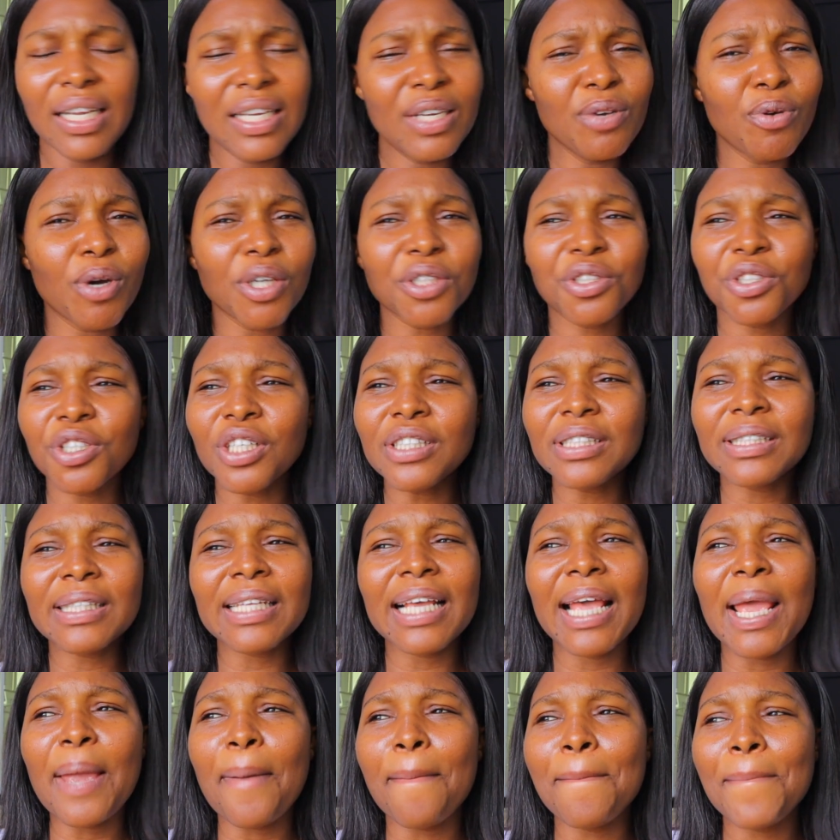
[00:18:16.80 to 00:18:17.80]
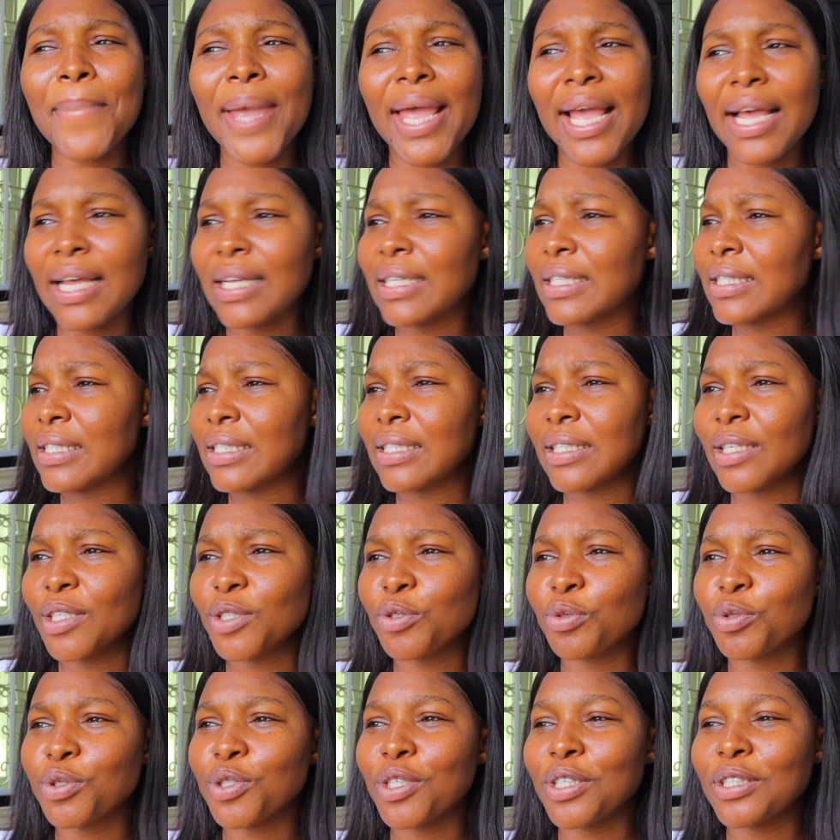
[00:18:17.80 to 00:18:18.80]
it was just a mess.
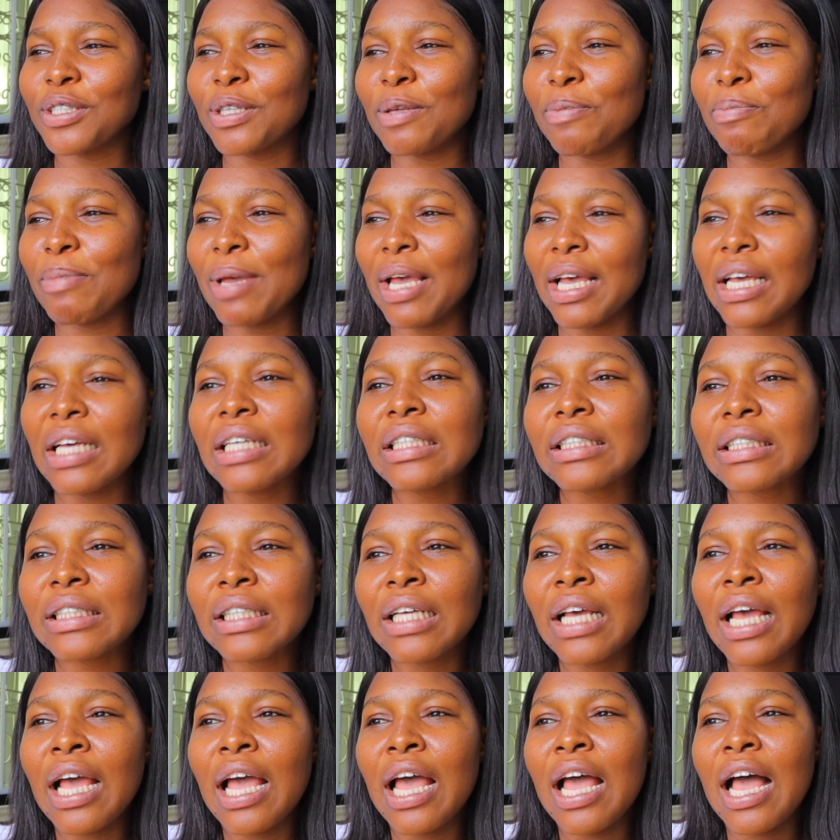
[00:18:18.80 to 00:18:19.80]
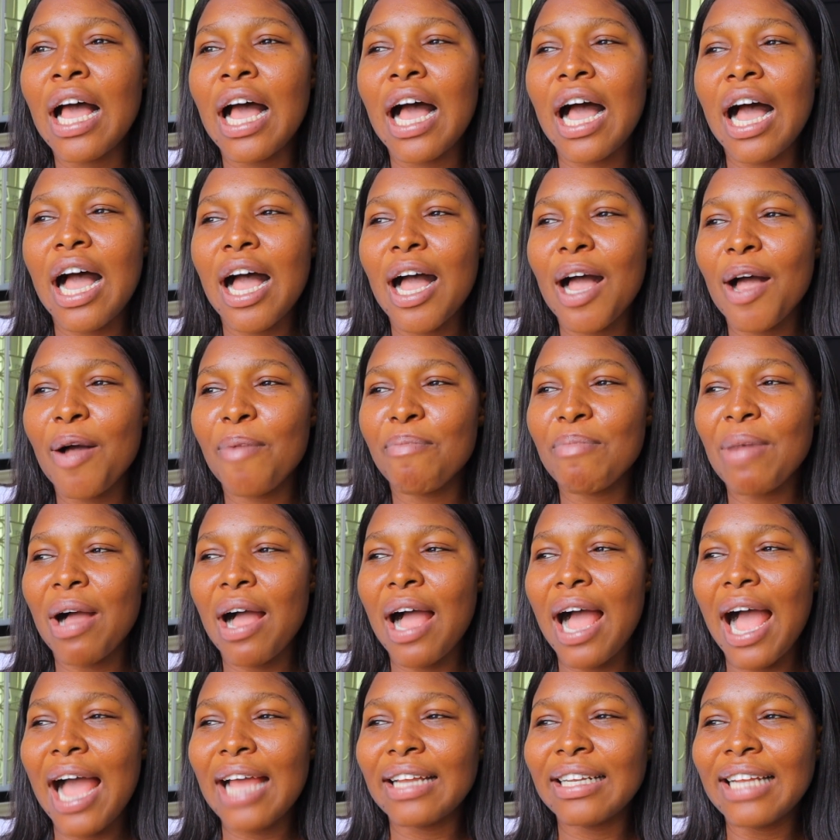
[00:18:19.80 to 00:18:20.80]
It was just a mess.
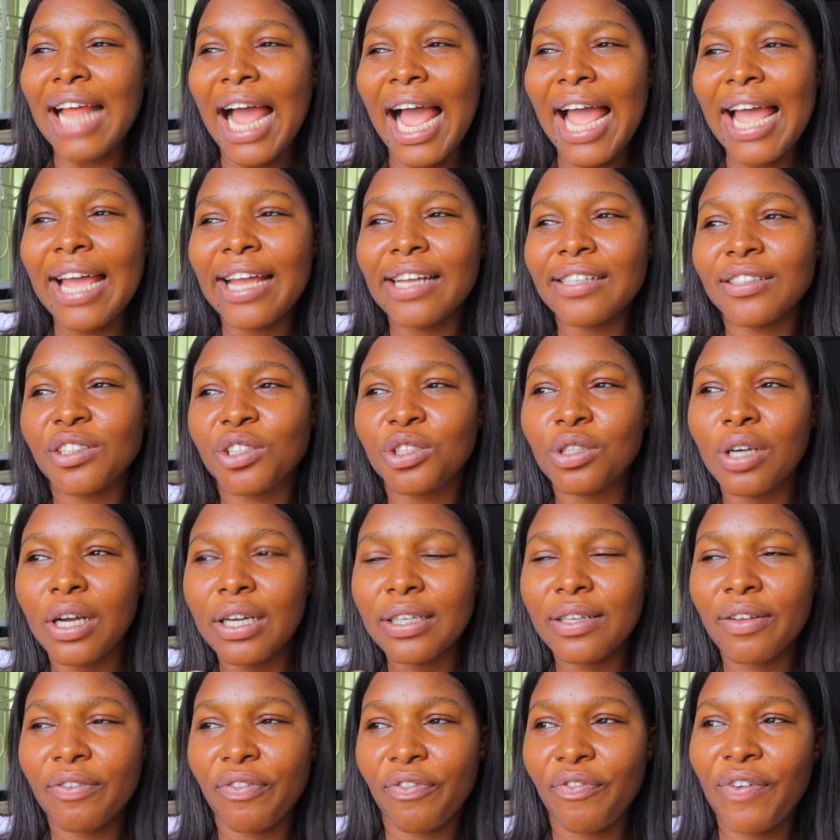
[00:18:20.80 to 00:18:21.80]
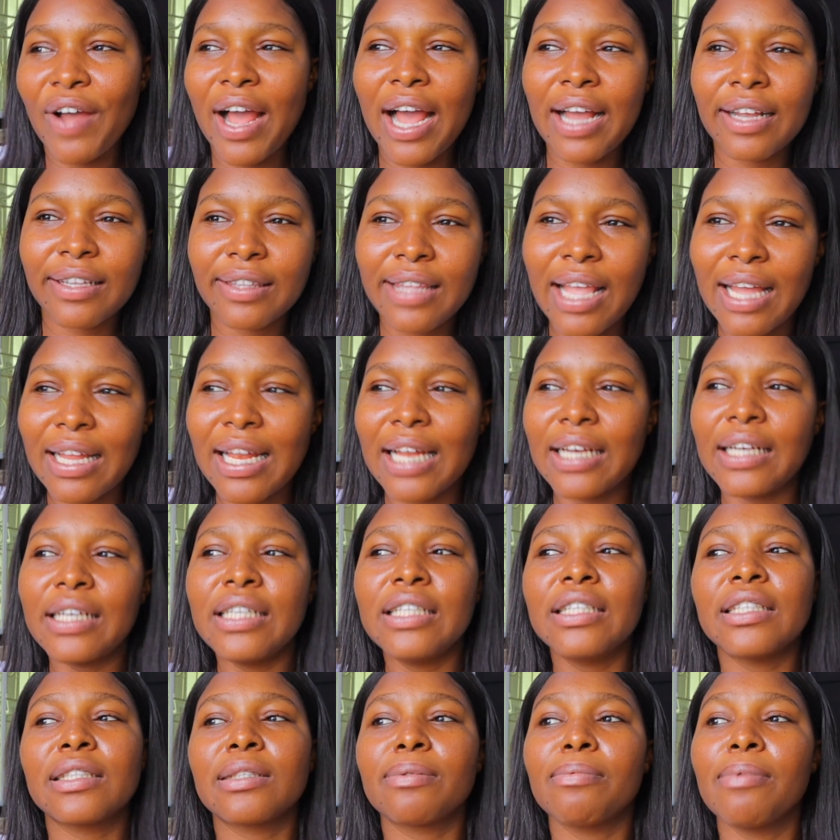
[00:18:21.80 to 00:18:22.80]
I enjoyed the fact that at
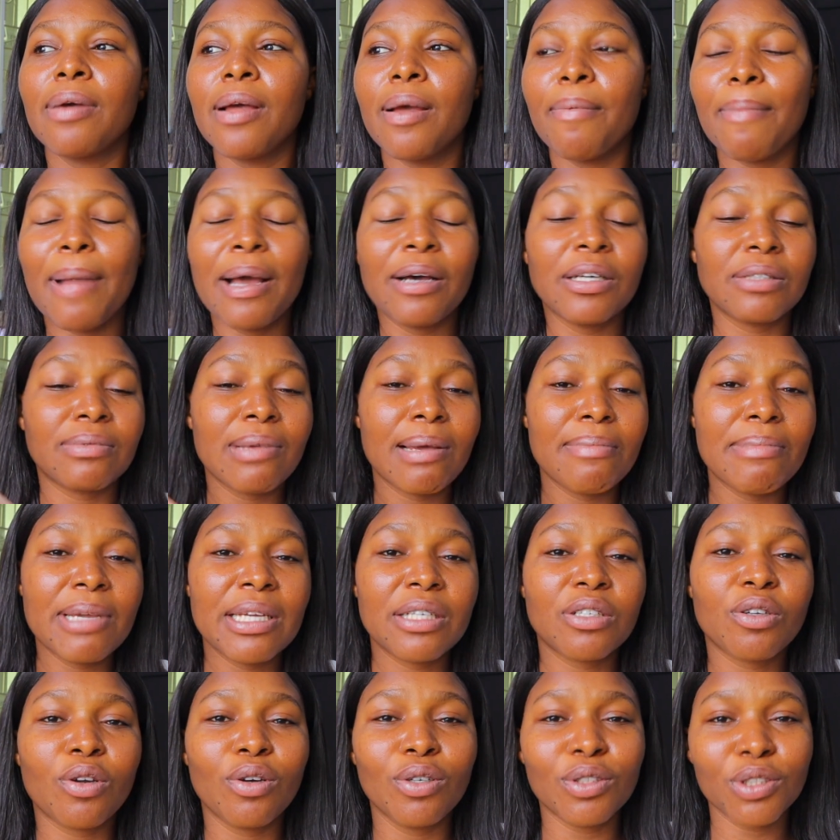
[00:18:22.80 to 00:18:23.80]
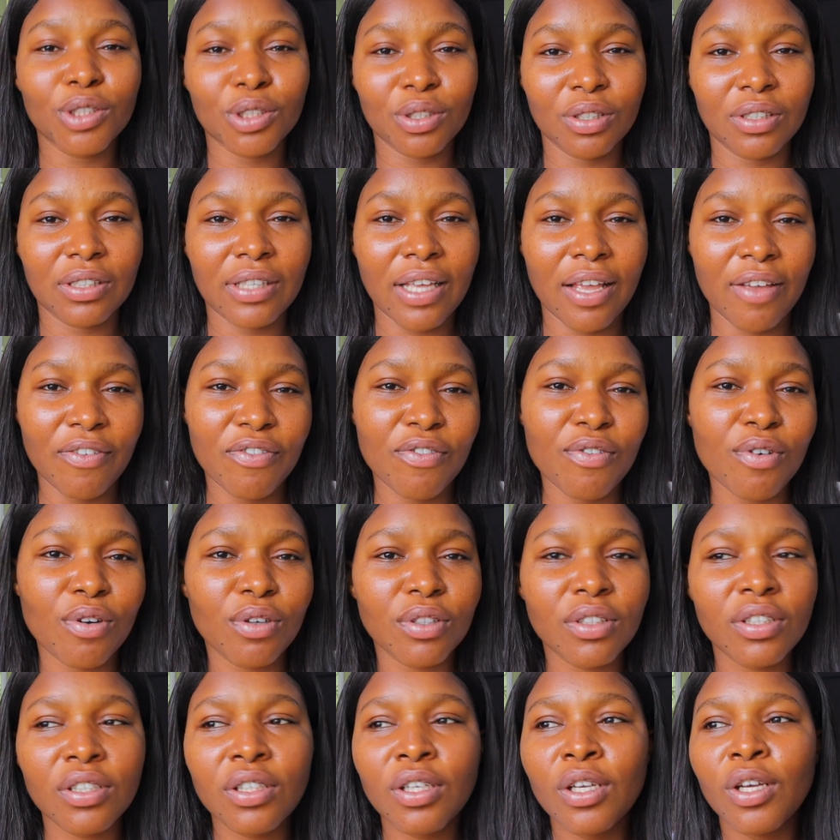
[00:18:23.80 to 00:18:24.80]
least my husband made conscious
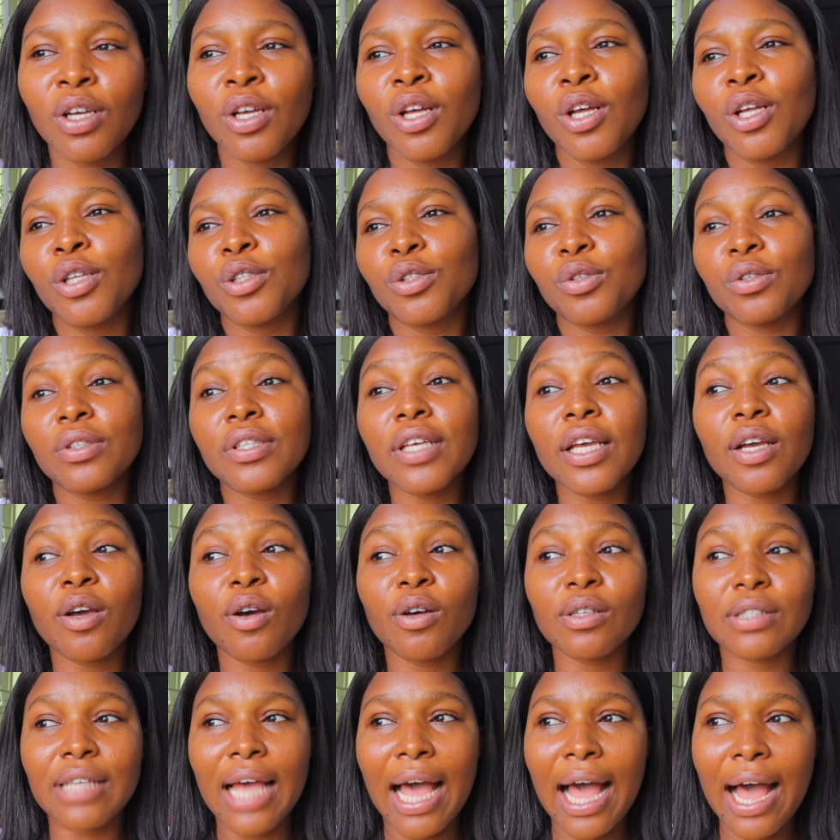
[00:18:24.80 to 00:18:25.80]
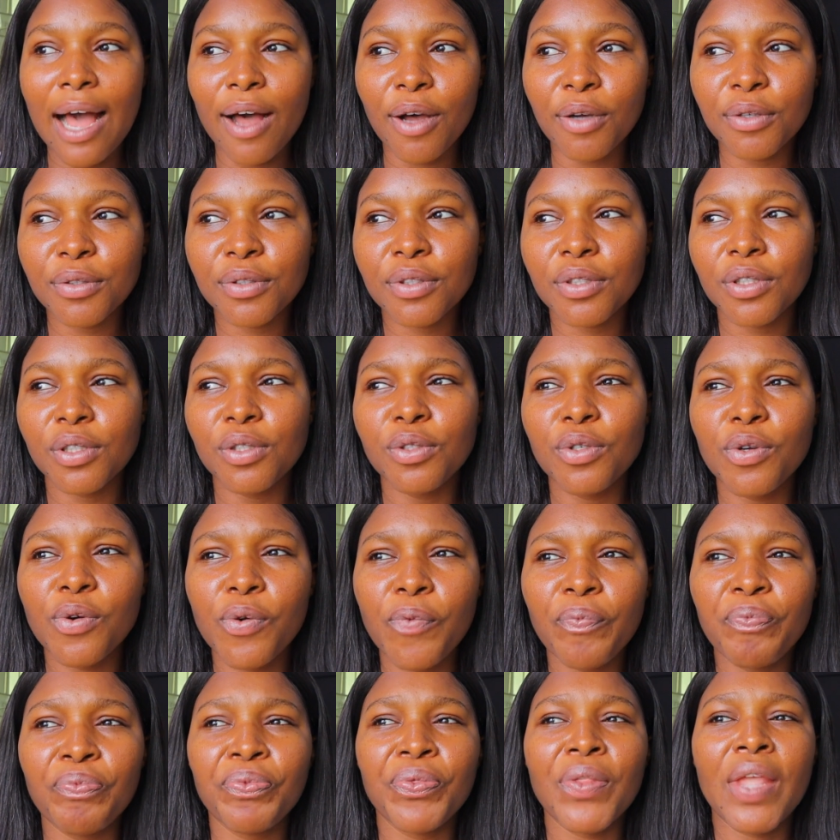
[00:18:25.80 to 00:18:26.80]
effort to take us out, you
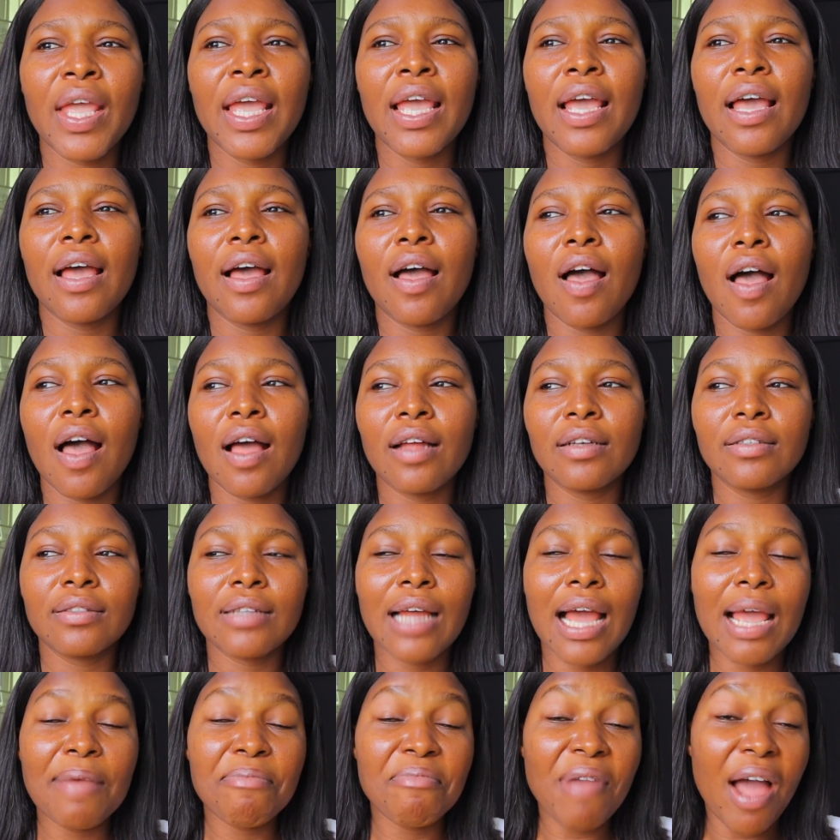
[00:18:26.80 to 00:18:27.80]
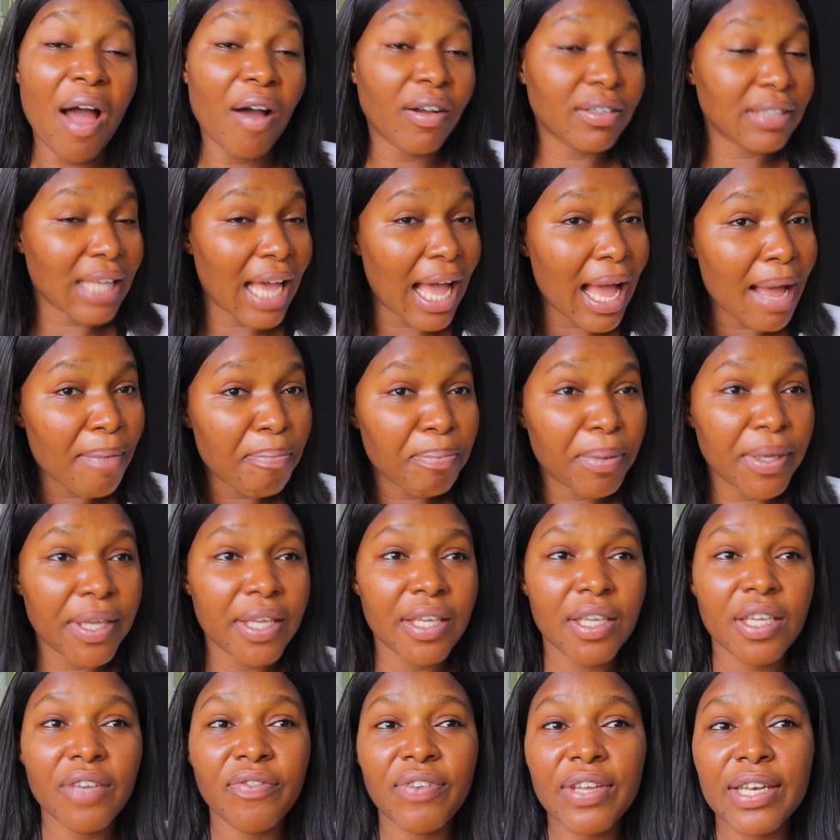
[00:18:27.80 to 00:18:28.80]
know, and I was
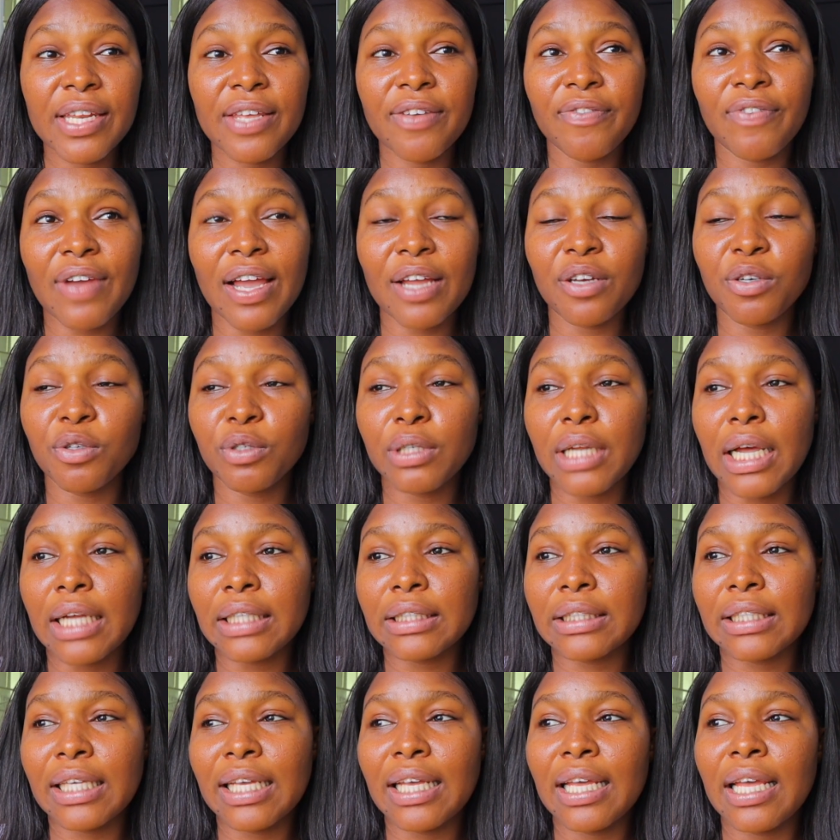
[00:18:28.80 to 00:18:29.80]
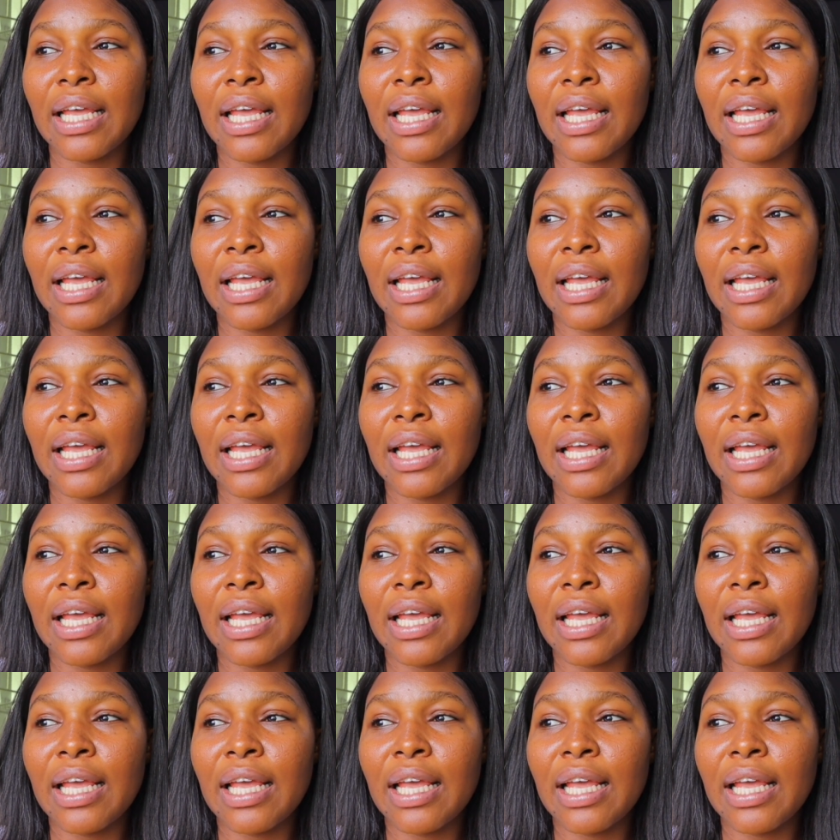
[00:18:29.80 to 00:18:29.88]
happy, even if I know that